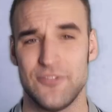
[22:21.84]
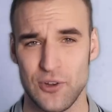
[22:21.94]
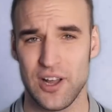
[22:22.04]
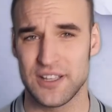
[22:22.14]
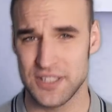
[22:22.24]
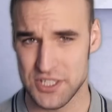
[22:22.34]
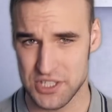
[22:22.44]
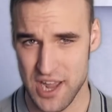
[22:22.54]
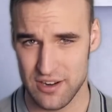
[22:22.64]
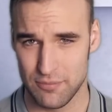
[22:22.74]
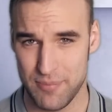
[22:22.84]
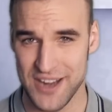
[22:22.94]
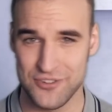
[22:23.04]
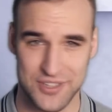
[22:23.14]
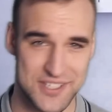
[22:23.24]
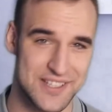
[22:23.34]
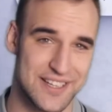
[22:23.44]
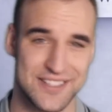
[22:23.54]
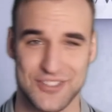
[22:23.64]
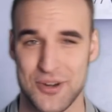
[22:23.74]
If you like this channel, Patreon is in
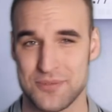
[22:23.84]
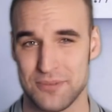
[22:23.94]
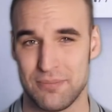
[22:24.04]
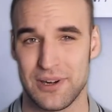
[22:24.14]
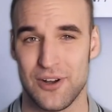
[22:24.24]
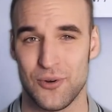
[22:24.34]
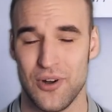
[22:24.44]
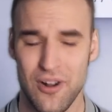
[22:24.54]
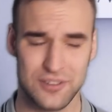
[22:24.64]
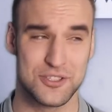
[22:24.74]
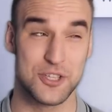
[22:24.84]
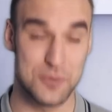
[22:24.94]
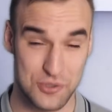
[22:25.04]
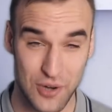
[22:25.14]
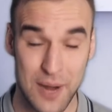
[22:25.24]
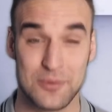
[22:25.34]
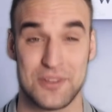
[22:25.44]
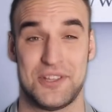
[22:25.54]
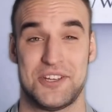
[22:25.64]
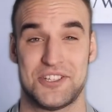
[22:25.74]
the description below. Also subscribe
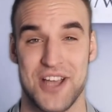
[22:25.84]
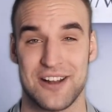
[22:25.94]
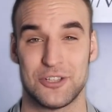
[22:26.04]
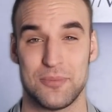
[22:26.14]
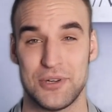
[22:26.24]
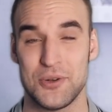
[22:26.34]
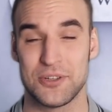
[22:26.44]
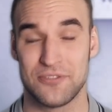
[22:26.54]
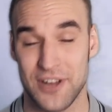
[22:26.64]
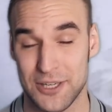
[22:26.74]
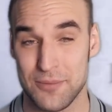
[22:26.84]
to this channel to be notified